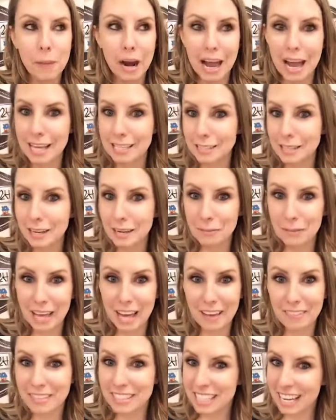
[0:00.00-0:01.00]
hasn't
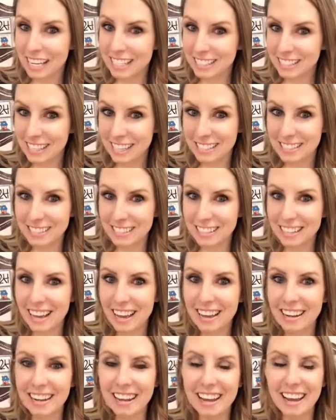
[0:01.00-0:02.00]
have his eyes tested
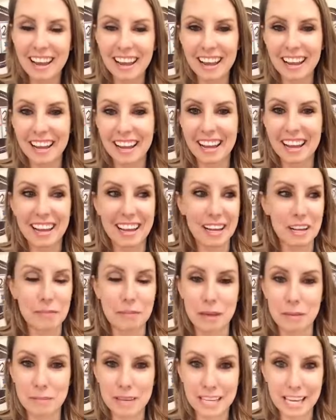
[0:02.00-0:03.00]
yet and
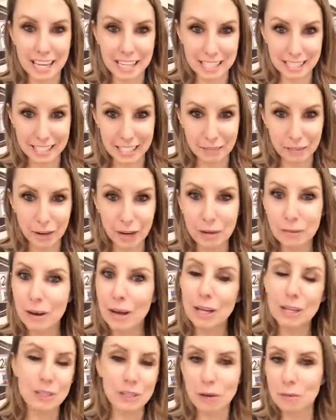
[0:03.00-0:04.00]
maybe can't see very
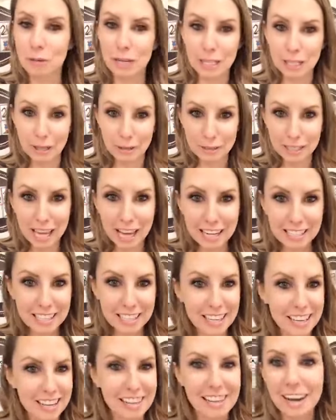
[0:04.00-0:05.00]
well and nobody knows that
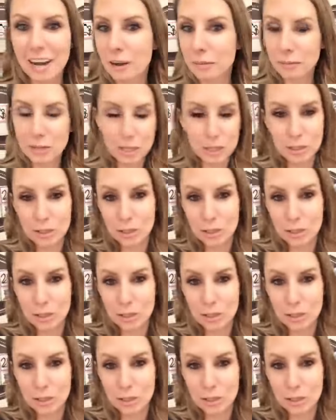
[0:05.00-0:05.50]
because